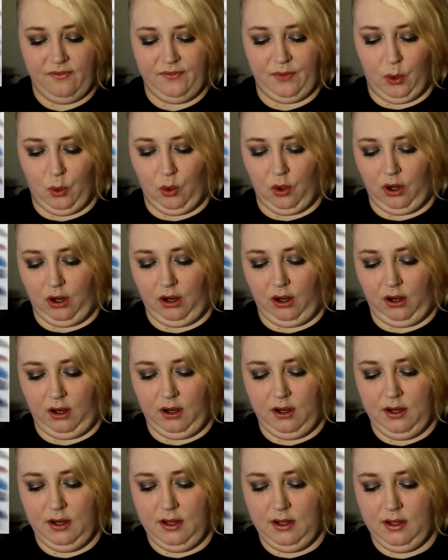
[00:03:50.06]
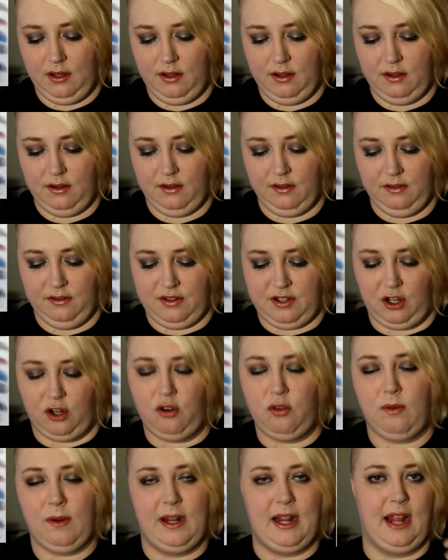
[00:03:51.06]
to
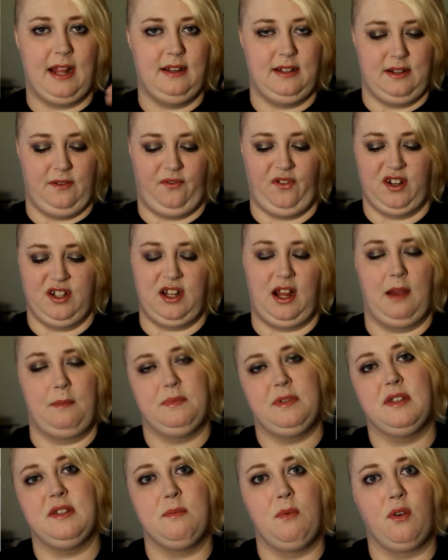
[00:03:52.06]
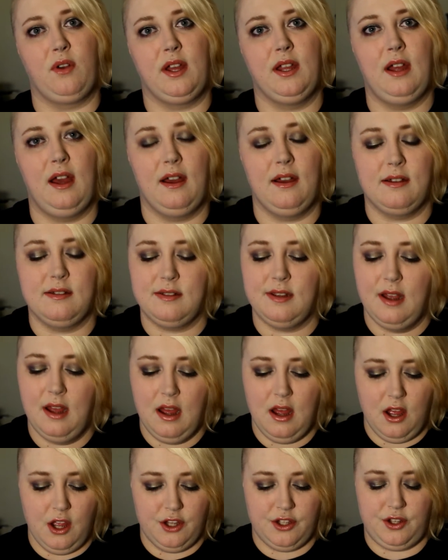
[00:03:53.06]
create different types of smoky eyes.
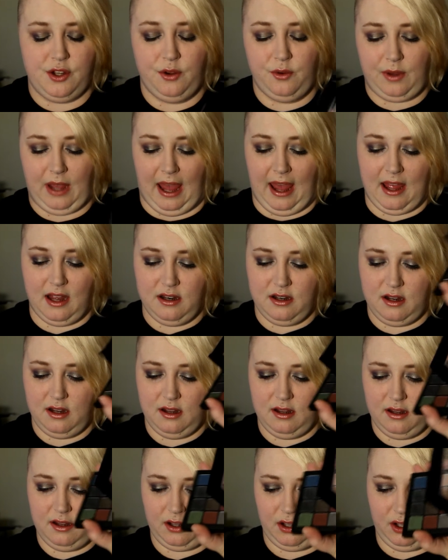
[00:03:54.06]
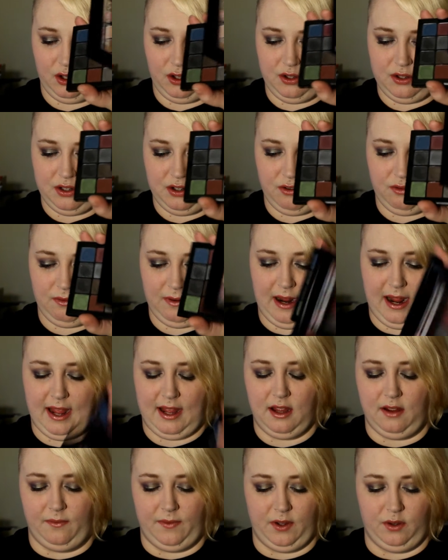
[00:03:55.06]
So you can
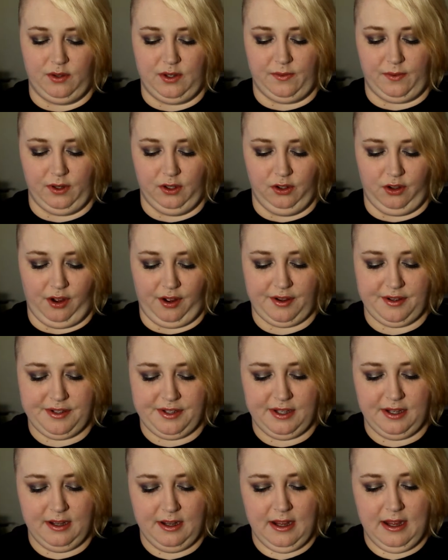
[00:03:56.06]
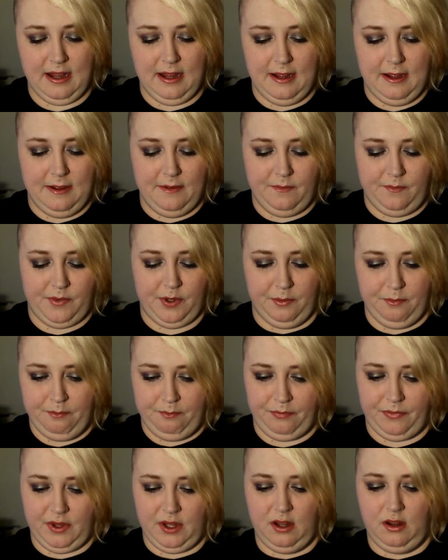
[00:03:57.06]
create a few different looks. So
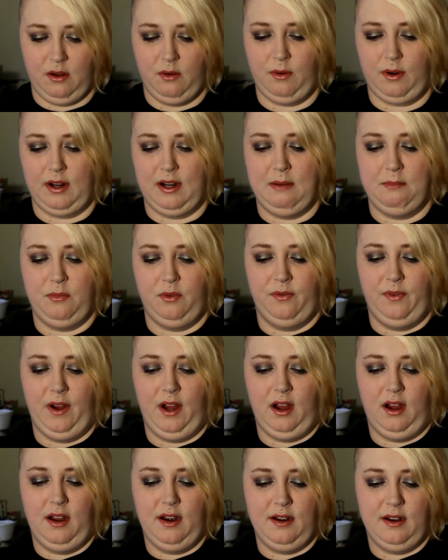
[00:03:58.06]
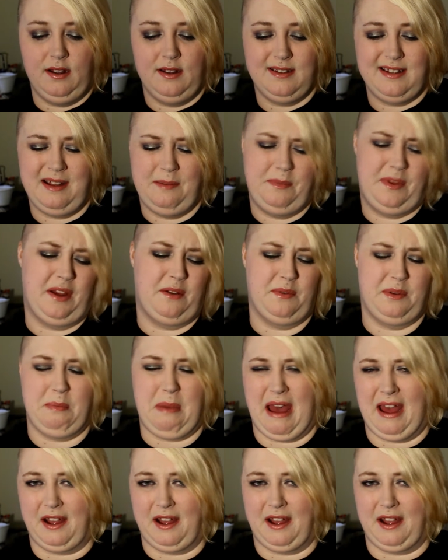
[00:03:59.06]
we're going to move on. Same thing with